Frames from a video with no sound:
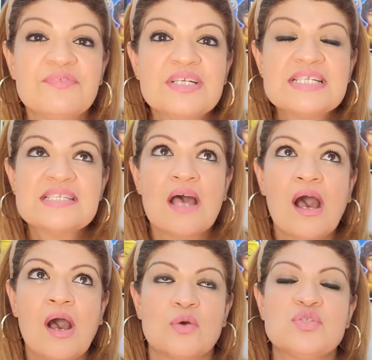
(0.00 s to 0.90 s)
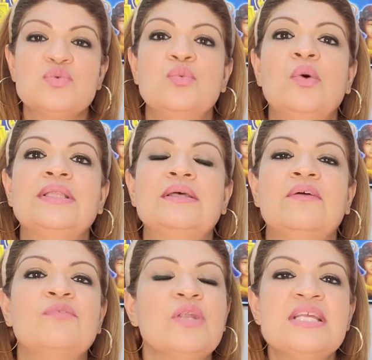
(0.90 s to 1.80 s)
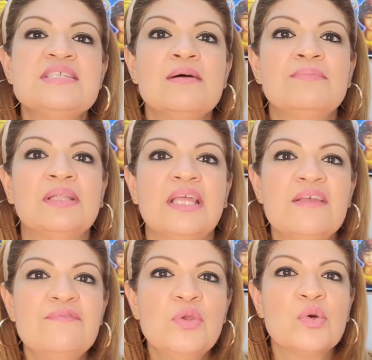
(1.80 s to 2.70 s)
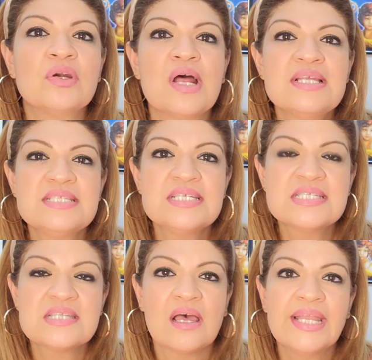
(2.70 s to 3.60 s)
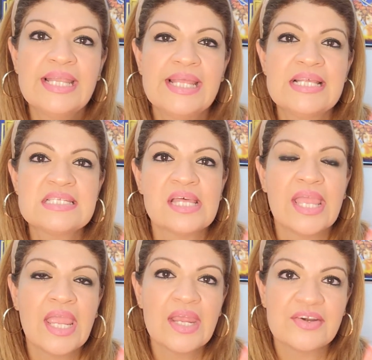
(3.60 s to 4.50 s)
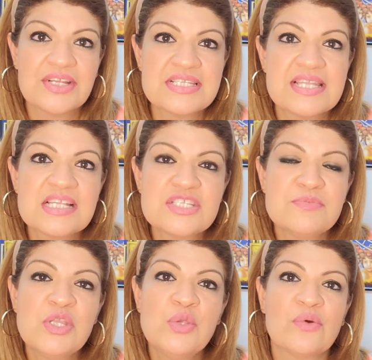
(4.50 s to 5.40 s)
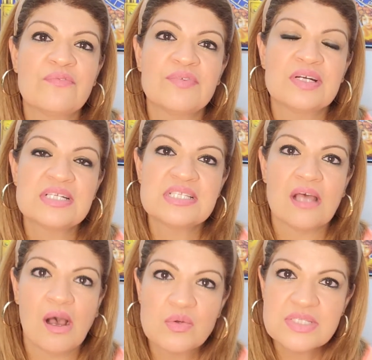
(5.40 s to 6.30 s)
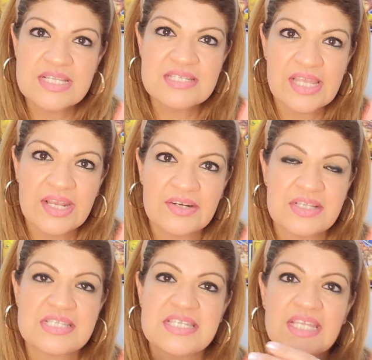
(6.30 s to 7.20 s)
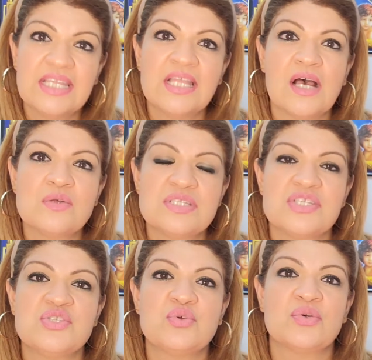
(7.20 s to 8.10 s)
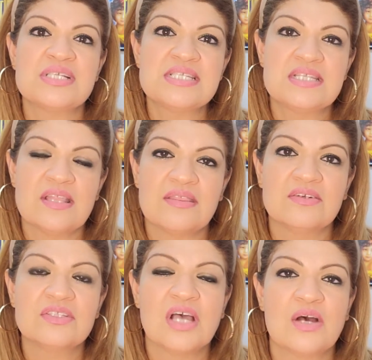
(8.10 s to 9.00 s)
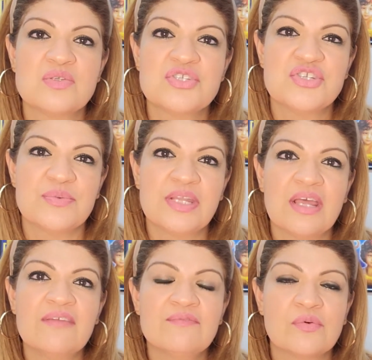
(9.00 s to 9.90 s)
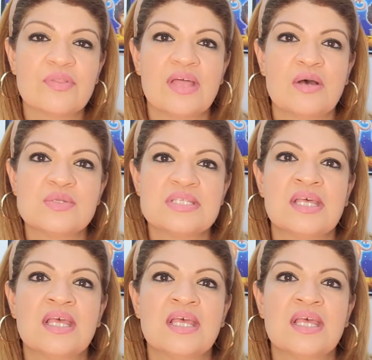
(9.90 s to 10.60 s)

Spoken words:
First house would, for example, if your rising sign is Aries, that's mean your first house is Aries, second house is Taurus, third house Gemini, fourth house